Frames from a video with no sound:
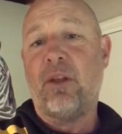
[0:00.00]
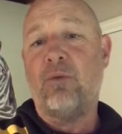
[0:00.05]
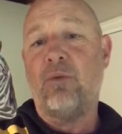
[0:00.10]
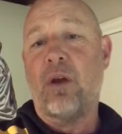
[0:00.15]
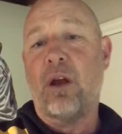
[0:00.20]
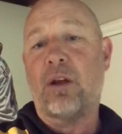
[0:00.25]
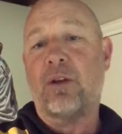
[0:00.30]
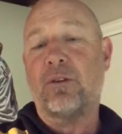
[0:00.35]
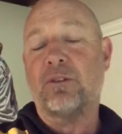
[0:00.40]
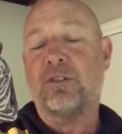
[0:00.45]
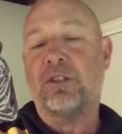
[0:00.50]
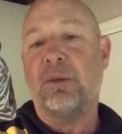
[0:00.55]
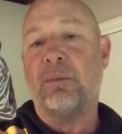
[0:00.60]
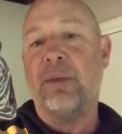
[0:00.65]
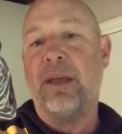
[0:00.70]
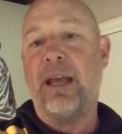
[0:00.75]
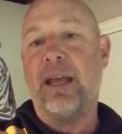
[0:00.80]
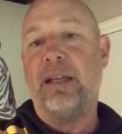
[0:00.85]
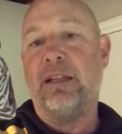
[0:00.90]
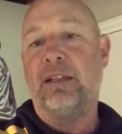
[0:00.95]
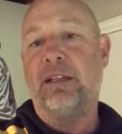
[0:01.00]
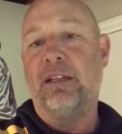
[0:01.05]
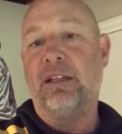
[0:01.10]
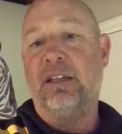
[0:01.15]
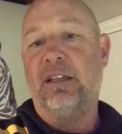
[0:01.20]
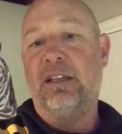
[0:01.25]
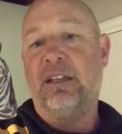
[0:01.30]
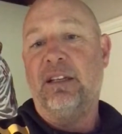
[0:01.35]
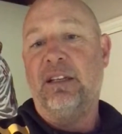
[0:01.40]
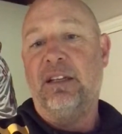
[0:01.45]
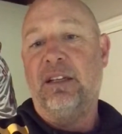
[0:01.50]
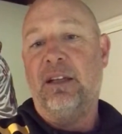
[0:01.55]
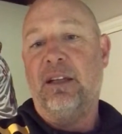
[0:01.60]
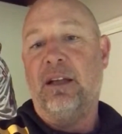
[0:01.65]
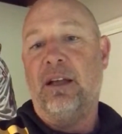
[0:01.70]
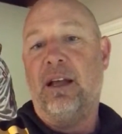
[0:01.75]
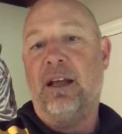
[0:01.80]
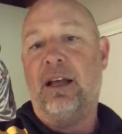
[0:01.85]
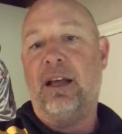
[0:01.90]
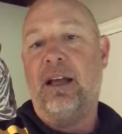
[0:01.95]
Rutgers commit.
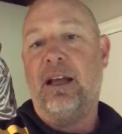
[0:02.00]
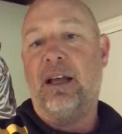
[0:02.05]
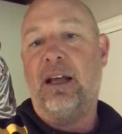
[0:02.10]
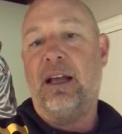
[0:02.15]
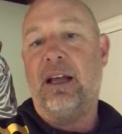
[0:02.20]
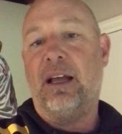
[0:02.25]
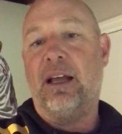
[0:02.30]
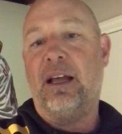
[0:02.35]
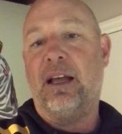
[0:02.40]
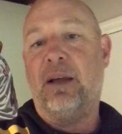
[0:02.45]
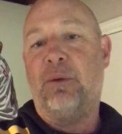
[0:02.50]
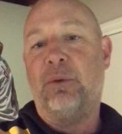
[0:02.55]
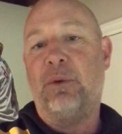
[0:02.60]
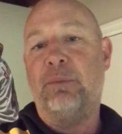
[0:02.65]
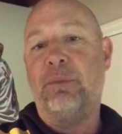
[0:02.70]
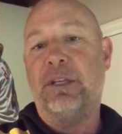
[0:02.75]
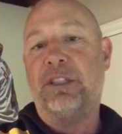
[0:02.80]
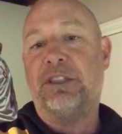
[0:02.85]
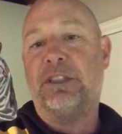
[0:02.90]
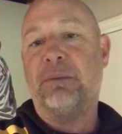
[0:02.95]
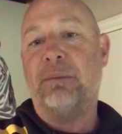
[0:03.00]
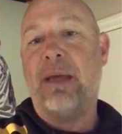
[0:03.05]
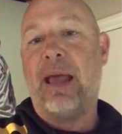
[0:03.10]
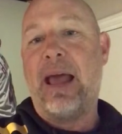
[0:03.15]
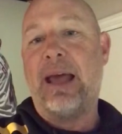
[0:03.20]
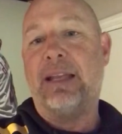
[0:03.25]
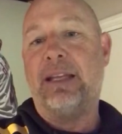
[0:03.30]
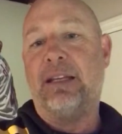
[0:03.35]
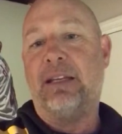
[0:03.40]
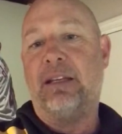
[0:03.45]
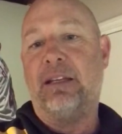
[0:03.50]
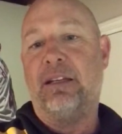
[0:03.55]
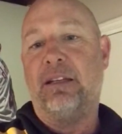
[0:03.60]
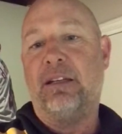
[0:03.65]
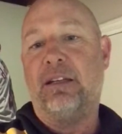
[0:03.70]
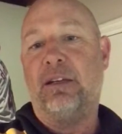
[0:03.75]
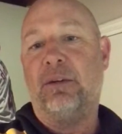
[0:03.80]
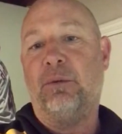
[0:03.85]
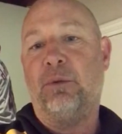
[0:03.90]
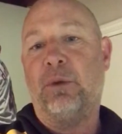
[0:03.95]
Uh, we miss you, Maddie.
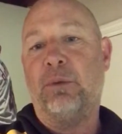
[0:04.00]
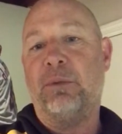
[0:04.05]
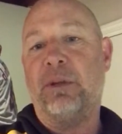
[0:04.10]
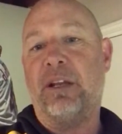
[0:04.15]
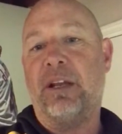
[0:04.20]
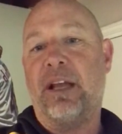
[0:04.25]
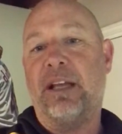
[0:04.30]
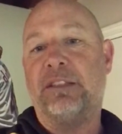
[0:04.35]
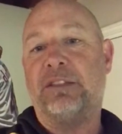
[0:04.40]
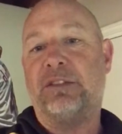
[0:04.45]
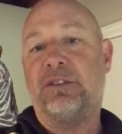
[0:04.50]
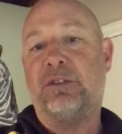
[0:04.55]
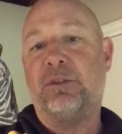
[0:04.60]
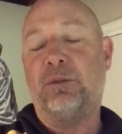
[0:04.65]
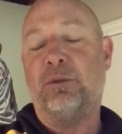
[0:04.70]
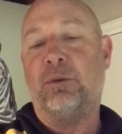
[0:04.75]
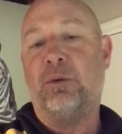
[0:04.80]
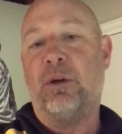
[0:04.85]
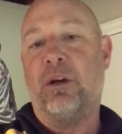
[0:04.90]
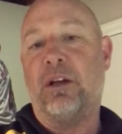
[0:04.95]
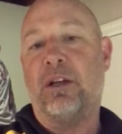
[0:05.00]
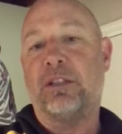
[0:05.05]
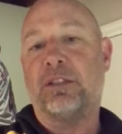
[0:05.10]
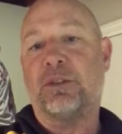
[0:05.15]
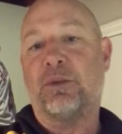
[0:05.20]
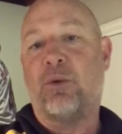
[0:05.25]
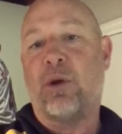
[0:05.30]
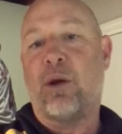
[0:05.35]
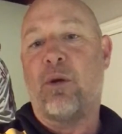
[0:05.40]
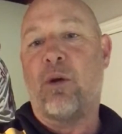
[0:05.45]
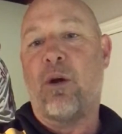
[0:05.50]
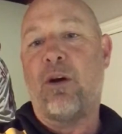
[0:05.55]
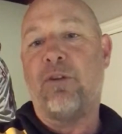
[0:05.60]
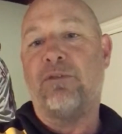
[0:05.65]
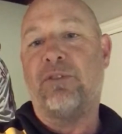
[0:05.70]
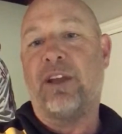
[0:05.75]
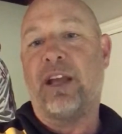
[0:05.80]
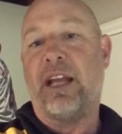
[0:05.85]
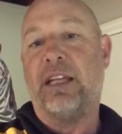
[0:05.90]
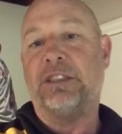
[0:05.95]
Would have been nice to uh, square
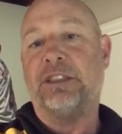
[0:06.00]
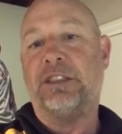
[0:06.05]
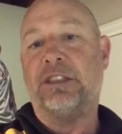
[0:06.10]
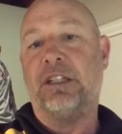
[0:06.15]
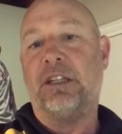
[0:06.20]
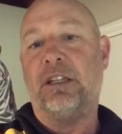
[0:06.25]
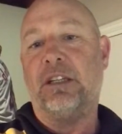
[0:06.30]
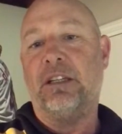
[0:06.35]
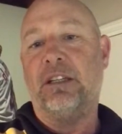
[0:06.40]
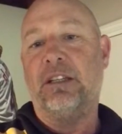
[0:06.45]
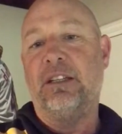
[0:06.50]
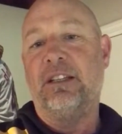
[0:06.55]
off against you.